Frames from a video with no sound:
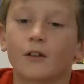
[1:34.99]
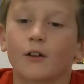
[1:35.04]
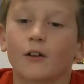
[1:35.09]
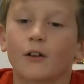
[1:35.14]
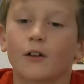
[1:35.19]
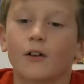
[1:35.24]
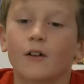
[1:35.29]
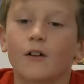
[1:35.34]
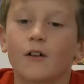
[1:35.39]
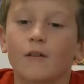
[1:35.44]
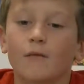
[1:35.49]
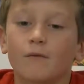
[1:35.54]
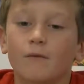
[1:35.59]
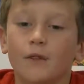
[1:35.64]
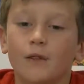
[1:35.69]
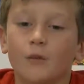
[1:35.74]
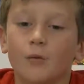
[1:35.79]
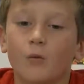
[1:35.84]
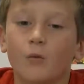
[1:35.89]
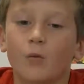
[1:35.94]
their
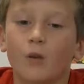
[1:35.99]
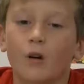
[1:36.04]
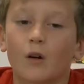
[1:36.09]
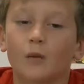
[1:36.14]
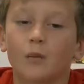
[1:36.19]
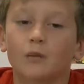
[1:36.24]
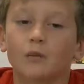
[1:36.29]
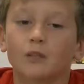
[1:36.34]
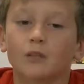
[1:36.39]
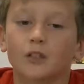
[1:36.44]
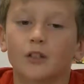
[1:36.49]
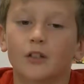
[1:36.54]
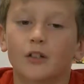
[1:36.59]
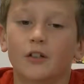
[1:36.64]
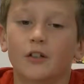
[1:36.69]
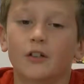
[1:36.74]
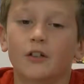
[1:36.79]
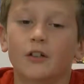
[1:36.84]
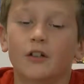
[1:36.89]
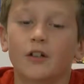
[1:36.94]
feet warm
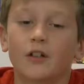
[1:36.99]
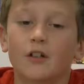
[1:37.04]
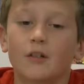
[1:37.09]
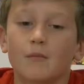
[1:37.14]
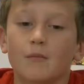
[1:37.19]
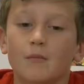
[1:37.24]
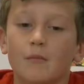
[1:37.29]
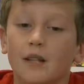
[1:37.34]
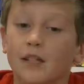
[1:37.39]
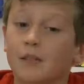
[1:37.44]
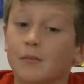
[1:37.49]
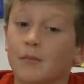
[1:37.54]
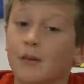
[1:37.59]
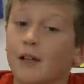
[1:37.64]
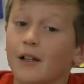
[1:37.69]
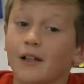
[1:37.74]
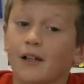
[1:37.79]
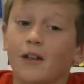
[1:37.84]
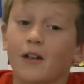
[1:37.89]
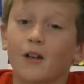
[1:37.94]
just makes
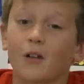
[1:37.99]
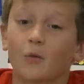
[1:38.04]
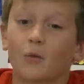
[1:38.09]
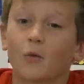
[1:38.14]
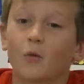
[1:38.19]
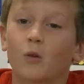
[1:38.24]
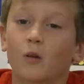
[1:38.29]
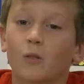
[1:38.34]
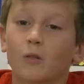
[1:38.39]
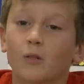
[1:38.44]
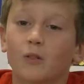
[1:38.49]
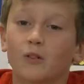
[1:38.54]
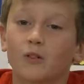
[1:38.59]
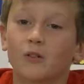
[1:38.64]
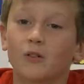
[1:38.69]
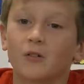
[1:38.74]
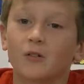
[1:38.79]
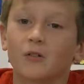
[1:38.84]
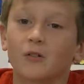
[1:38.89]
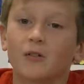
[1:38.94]
my heart warm,
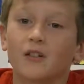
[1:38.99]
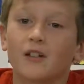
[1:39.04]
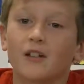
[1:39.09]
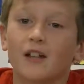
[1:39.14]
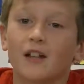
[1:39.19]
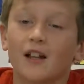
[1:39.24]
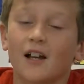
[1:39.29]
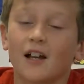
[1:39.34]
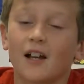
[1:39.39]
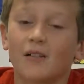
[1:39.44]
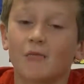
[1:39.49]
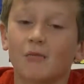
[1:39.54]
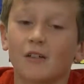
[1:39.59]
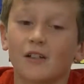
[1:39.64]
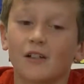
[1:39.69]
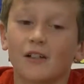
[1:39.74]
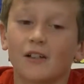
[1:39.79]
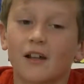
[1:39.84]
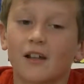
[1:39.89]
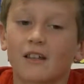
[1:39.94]
so I
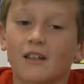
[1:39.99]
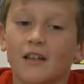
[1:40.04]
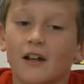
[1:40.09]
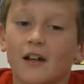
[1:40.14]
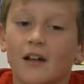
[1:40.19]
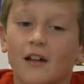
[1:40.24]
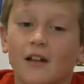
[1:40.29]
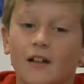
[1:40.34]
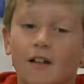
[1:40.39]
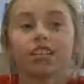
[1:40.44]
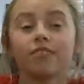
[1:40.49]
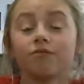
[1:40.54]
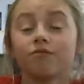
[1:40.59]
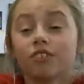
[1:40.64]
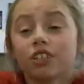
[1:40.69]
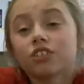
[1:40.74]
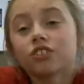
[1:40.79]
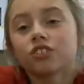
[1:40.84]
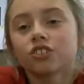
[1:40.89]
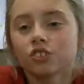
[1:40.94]
really like that. And it
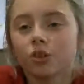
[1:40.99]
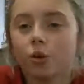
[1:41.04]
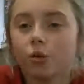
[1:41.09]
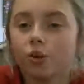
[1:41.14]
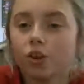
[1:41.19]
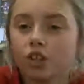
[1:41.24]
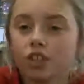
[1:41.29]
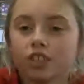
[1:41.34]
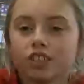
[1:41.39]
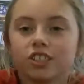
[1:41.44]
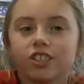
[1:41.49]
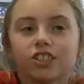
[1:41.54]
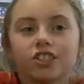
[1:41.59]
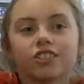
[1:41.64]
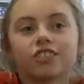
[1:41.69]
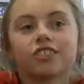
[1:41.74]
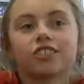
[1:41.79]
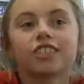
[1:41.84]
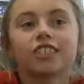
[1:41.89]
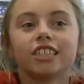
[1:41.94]
feels so good
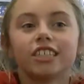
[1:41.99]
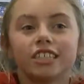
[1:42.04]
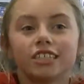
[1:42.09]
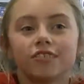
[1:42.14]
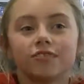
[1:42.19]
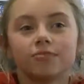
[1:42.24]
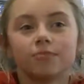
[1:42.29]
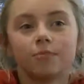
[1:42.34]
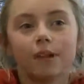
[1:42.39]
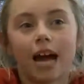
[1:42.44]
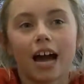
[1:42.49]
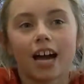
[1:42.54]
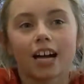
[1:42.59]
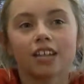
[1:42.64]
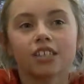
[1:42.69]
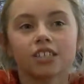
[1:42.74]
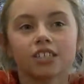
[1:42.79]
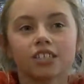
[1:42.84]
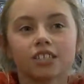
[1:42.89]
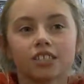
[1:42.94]
just to give back
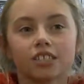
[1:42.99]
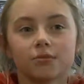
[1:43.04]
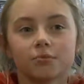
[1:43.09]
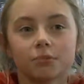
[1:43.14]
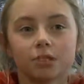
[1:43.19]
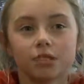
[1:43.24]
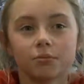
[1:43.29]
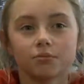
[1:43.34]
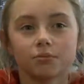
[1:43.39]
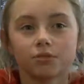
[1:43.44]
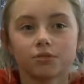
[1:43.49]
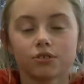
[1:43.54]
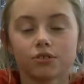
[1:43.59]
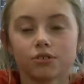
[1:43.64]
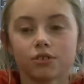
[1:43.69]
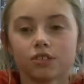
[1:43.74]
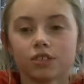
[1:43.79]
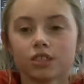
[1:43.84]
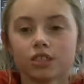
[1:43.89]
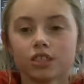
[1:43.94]
to the
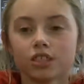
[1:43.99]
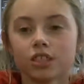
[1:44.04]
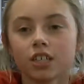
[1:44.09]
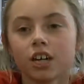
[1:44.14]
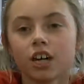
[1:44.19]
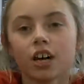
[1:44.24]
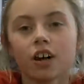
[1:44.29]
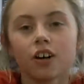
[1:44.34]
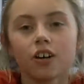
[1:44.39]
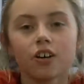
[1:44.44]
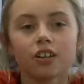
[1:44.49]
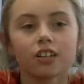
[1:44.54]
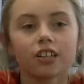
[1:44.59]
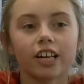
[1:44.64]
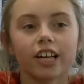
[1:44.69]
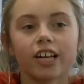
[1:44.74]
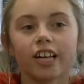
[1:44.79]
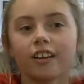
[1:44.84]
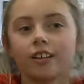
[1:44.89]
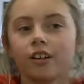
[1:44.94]
people.
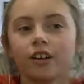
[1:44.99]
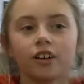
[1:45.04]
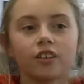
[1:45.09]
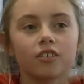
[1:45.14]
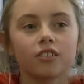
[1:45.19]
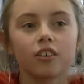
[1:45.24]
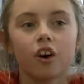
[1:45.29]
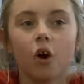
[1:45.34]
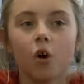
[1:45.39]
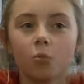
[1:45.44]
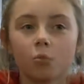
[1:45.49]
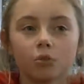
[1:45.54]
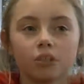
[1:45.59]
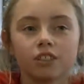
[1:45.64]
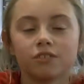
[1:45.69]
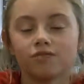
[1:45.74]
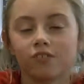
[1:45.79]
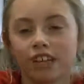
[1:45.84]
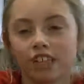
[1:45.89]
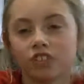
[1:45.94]
Like
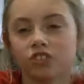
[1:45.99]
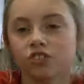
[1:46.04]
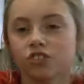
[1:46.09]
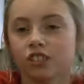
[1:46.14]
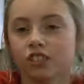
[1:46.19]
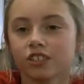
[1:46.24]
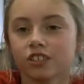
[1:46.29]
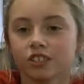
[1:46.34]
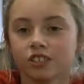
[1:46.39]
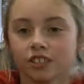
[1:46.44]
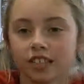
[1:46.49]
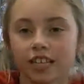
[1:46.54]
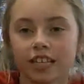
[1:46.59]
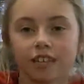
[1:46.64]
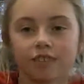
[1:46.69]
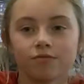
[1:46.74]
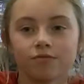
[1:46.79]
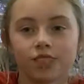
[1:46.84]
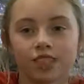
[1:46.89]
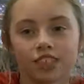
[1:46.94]
homeless veterans, they
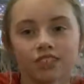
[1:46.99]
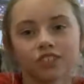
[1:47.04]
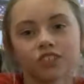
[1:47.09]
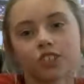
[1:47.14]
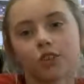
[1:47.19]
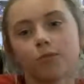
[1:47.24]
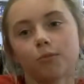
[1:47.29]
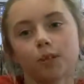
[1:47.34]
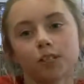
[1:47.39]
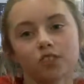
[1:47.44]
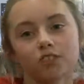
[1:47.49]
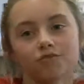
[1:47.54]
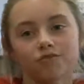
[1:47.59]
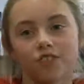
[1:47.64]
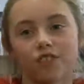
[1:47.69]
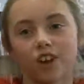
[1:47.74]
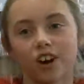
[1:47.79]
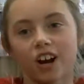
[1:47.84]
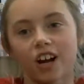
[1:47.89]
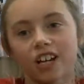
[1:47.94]
have done so much
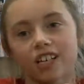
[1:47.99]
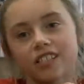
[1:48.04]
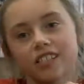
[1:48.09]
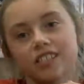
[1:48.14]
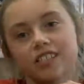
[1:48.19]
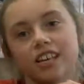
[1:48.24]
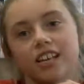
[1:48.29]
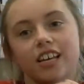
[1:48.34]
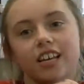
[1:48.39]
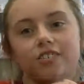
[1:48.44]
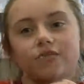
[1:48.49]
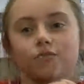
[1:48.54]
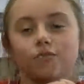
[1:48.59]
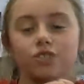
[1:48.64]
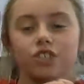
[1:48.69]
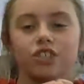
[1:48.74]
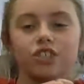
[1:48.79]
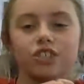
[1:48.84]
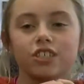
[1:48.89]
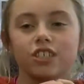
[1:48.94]
for us, and
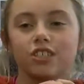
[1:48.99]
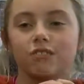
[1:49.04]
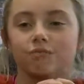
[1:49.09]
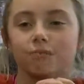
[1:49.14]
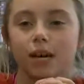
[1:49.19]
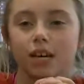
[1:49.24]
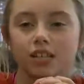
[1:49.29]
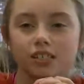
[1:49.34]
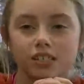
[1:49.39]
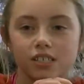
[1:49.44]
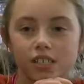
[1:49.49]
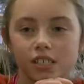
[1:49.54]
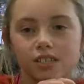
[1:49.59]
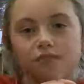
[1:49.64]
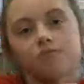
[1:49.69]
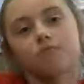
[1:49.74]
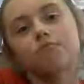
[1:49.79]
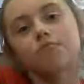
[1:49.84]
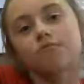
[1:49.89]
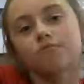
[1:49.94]
we should give back to
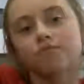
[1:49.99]
them.